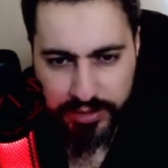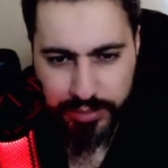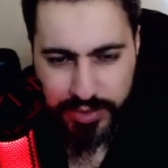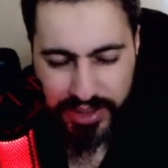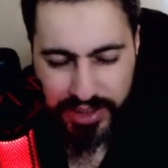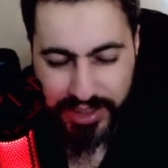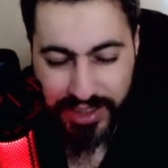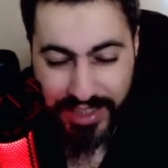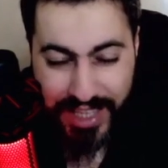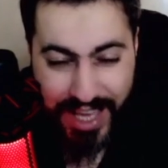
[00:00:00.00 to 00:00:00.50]

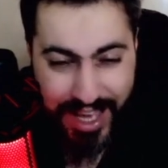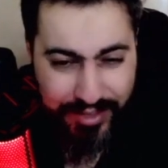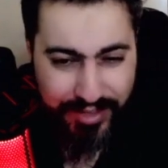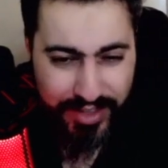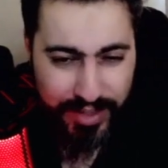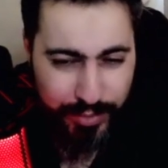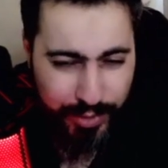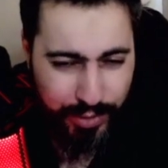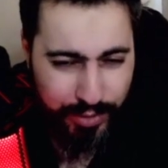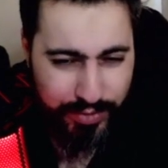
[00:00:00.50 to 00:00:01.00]
but they have
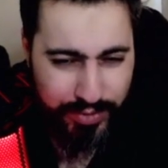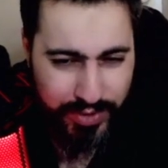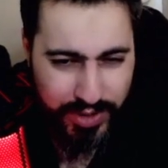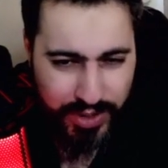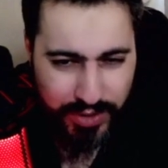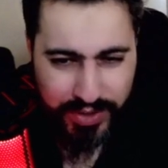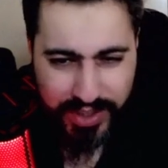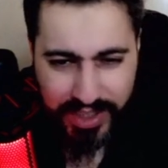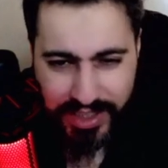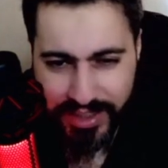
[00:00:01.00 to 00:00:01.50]
the move,
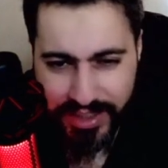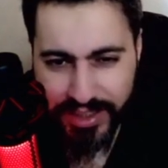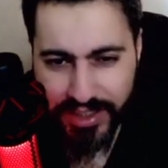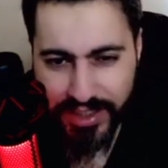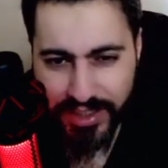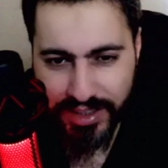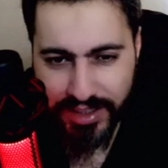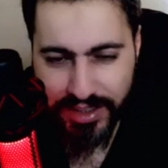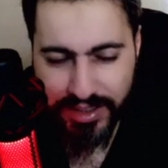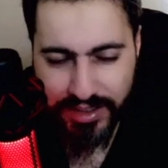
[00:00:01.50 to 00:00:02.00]
so
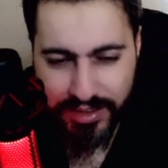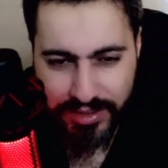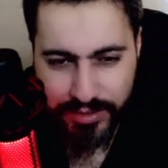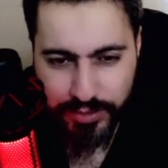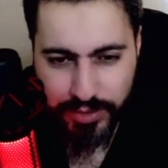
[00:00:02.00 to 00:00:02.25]
technically